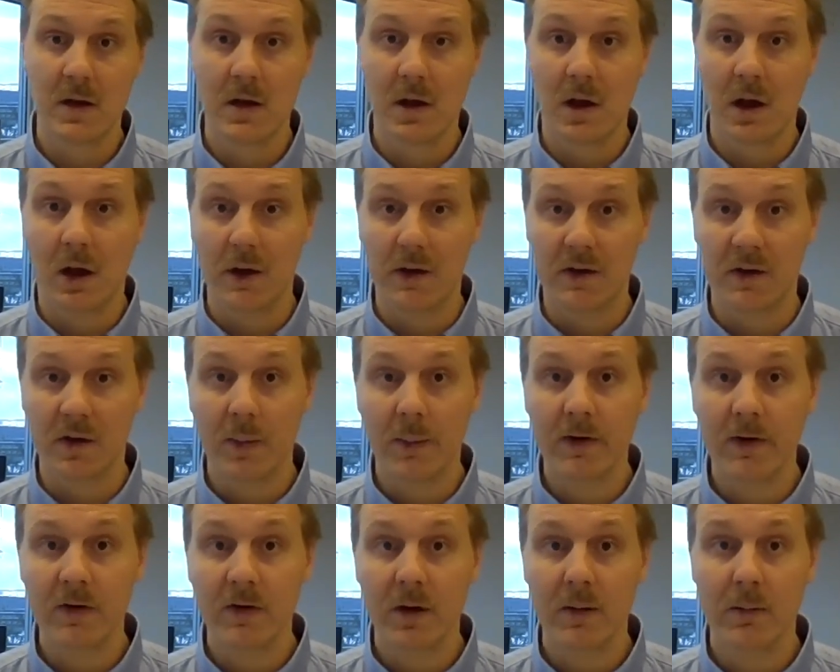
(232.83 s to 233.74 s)

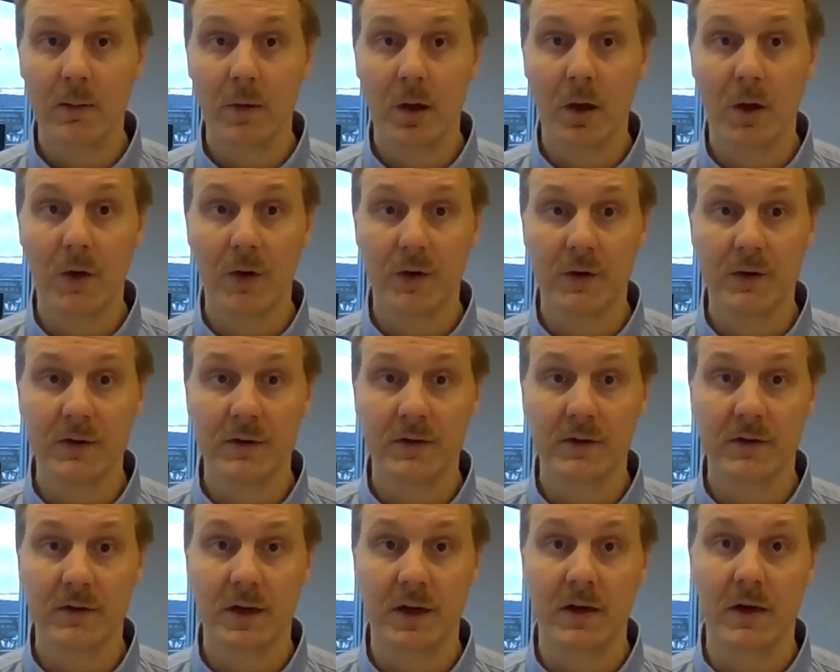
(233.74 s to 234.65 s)
Automaton
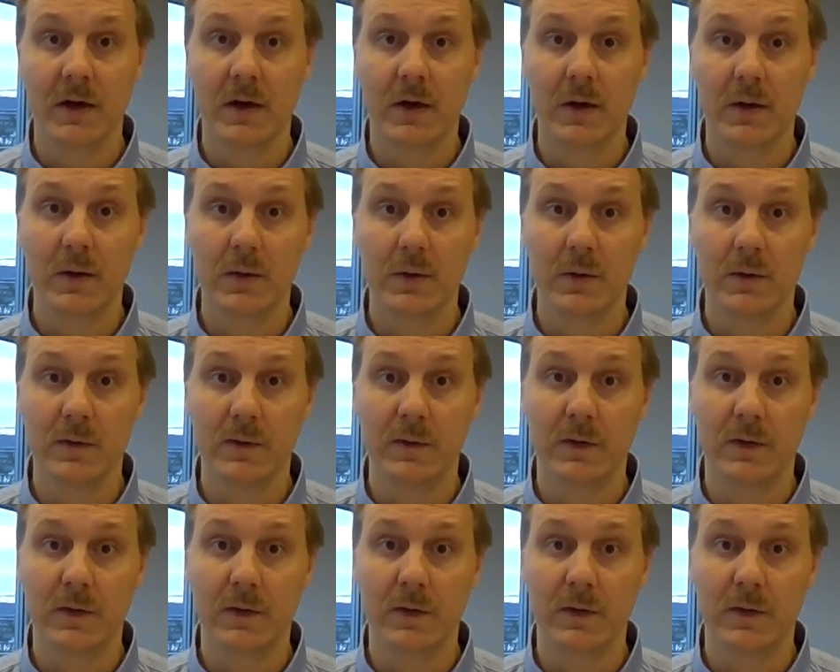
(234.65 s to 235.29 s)
models include